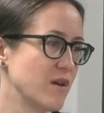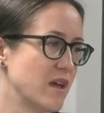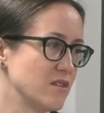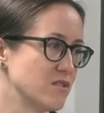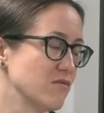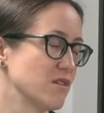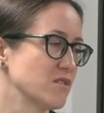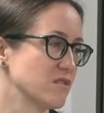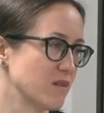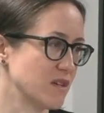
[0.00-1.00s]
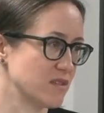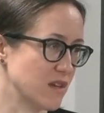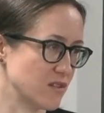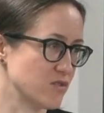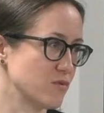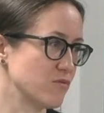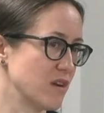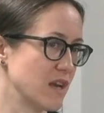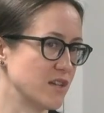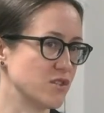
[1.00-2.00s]
enter into a sexual
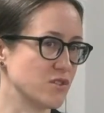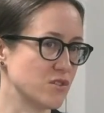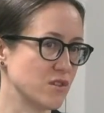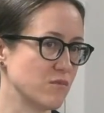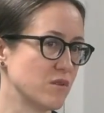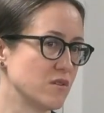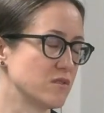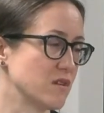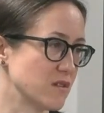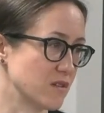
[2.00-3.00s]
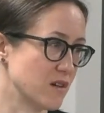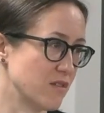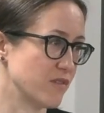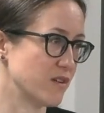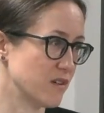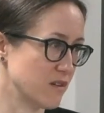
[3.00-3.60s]
relationship whilst undercover?